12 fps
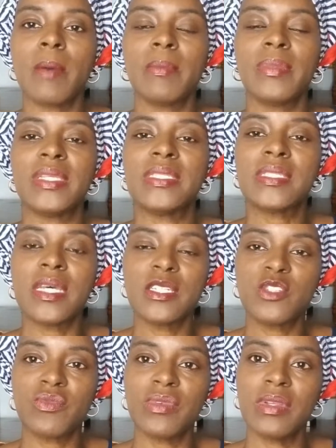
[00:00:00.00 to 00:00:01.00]
the sun
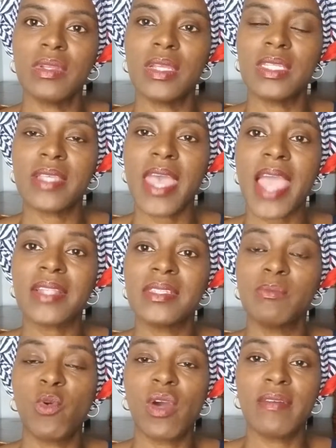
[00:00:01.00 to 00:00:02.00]
is acting
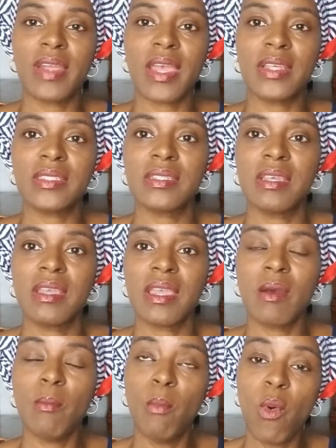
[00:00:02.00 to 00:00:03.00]
more
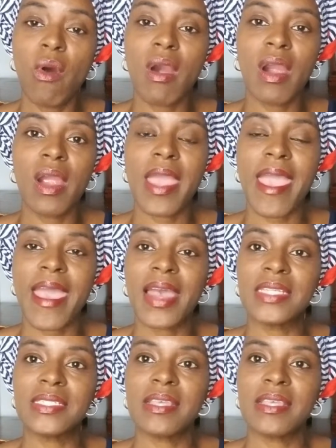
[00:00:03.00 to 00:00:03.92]
as